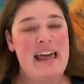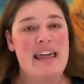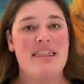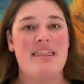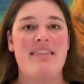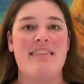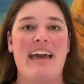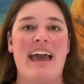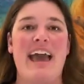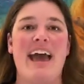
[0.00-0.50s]

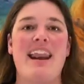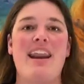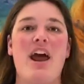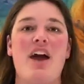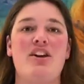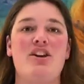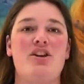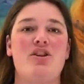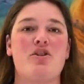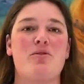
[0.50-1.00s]
then
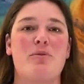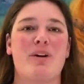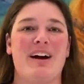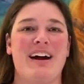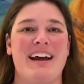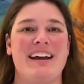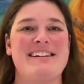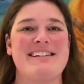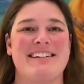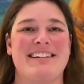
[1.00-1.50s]
you were
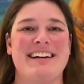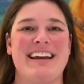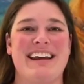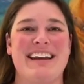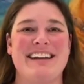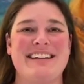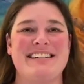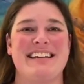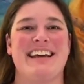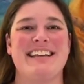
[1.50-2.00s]
entered
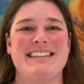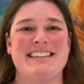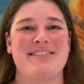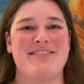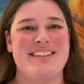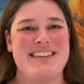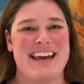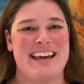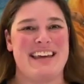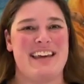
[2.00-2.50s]
in a chance to
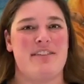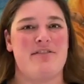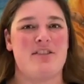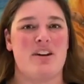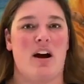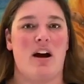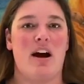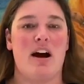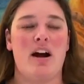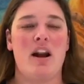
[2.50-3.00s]
win that gift
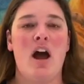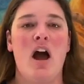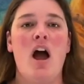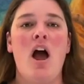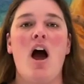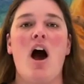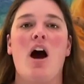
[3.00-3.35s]
card.